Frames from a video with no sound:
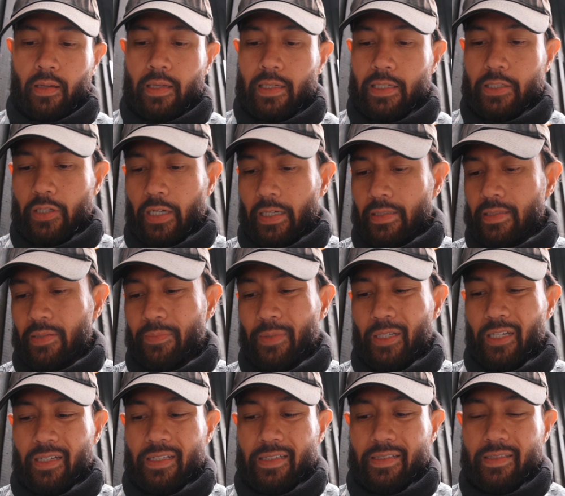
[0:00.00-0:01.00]
he texted me
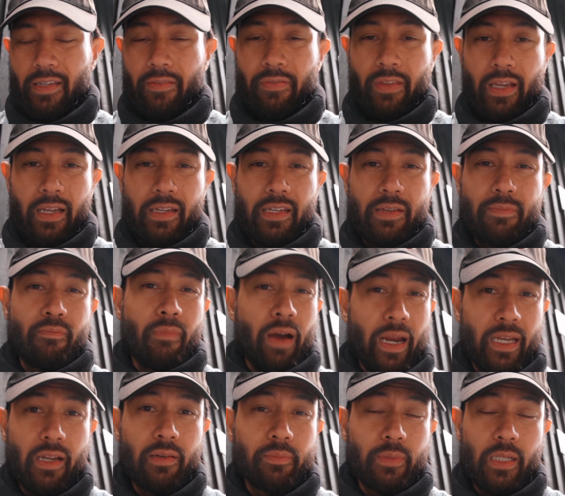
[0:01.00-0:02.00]
and he said that he
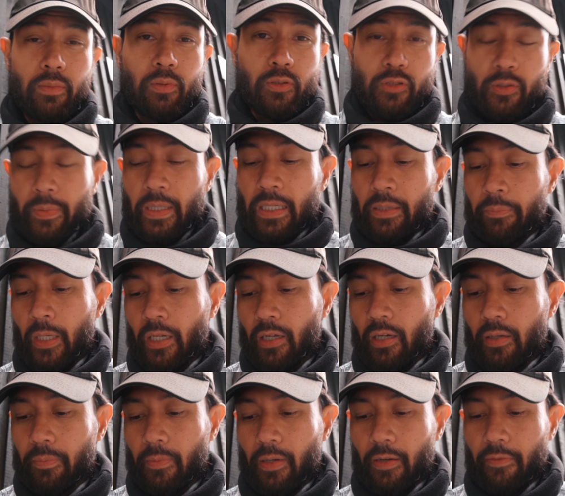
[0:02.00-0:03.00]
might not be able to pick me
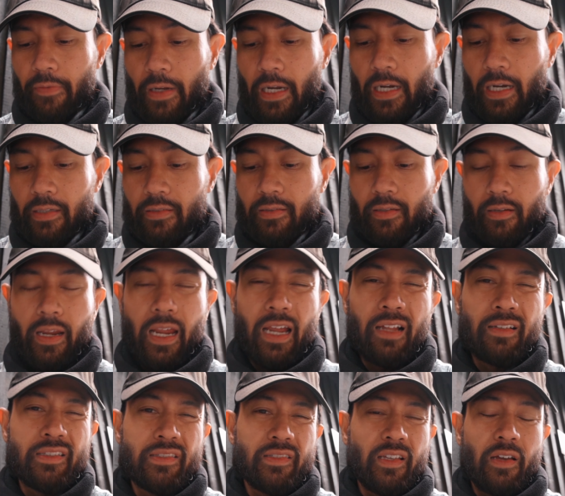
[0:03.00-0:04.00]
up. In fact,
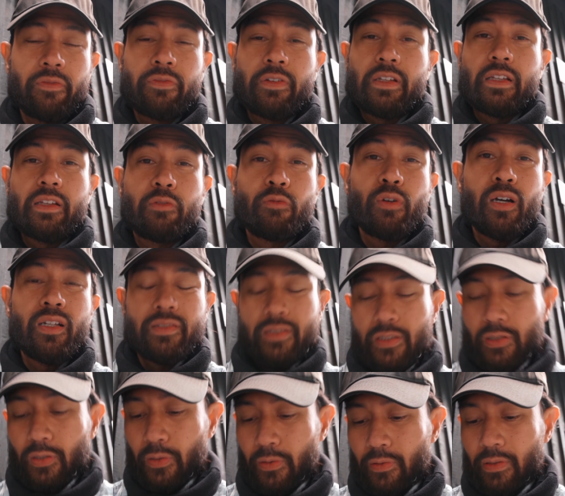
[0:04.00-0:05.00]
Ali's not feeling well,
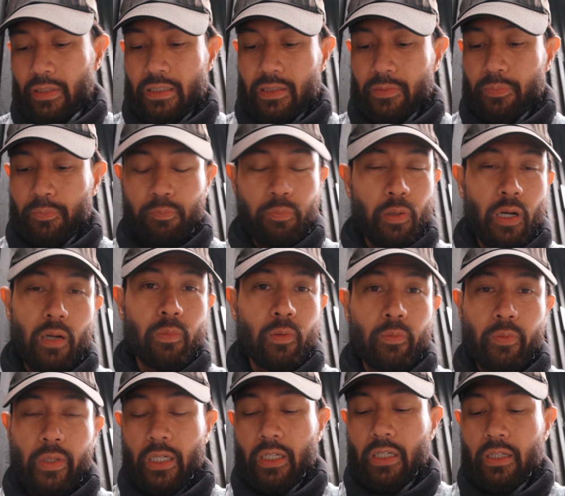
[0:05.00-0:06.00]
so he's
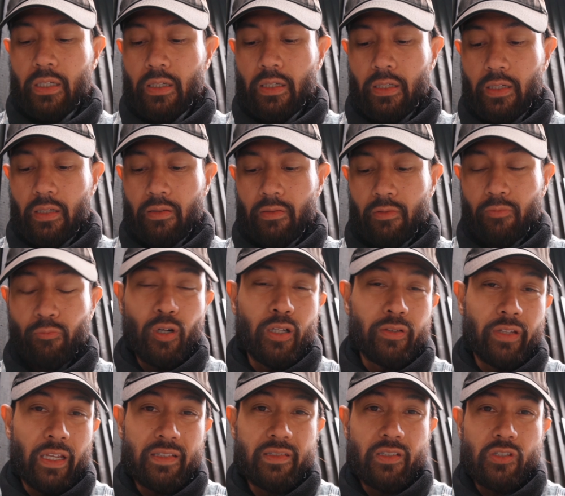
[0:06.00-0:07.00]
probably, well,
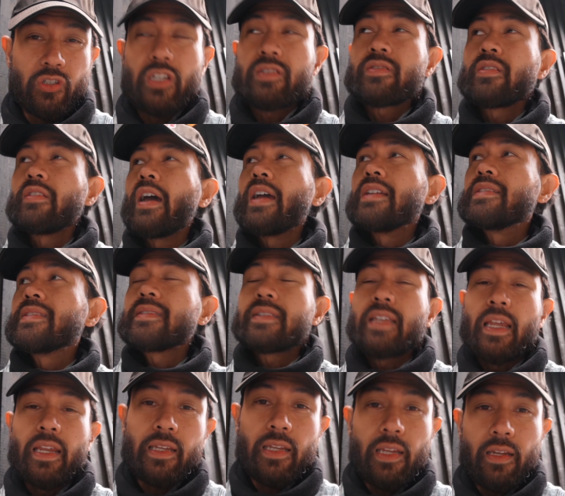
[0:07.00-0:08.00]
they suggested I
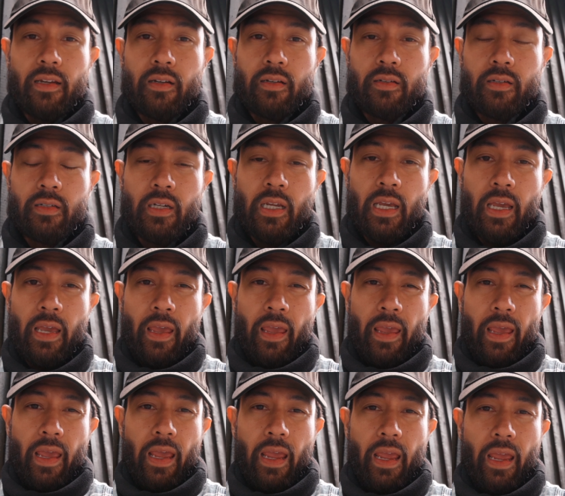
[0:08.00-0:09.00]
stay here.
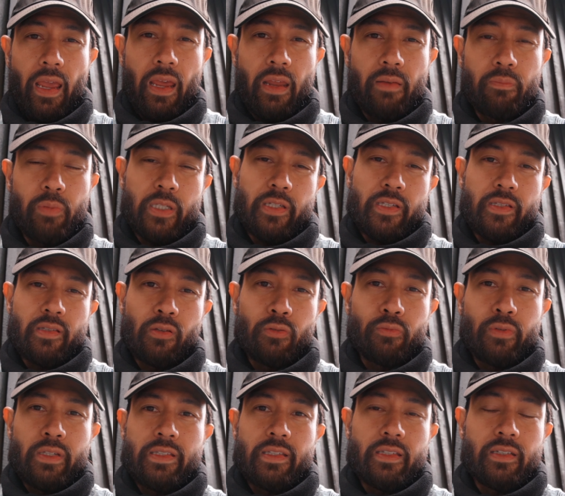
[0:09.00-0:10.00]
And because
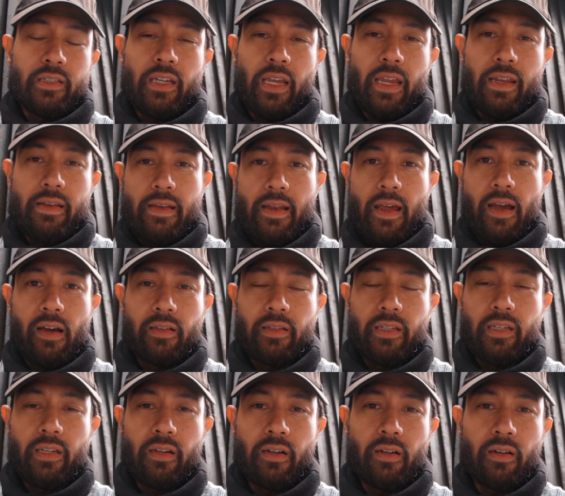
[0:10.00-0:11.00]
Louisa and
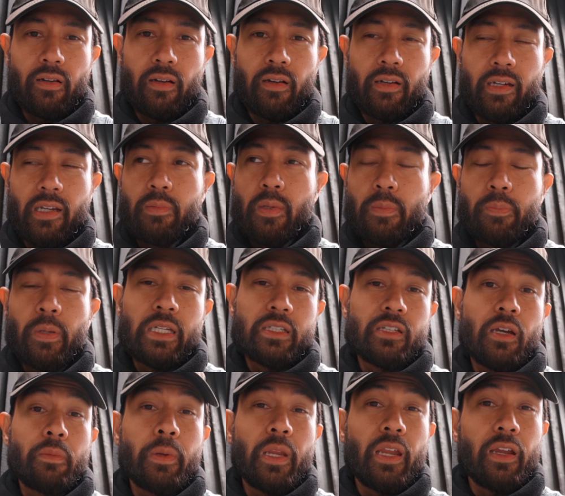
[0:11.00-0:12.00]
Nali are going to be picked
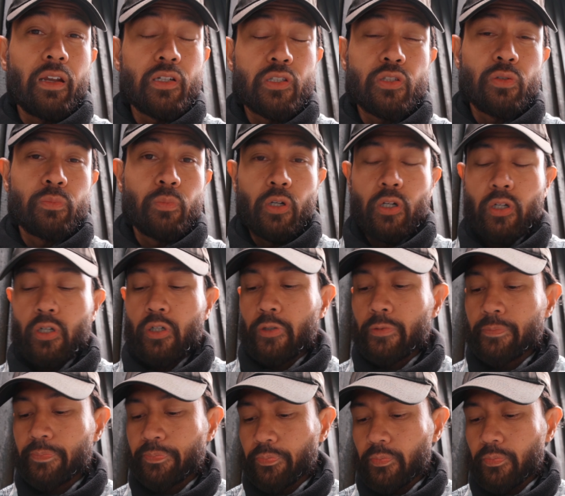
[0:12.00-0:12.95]
up here tomorrow,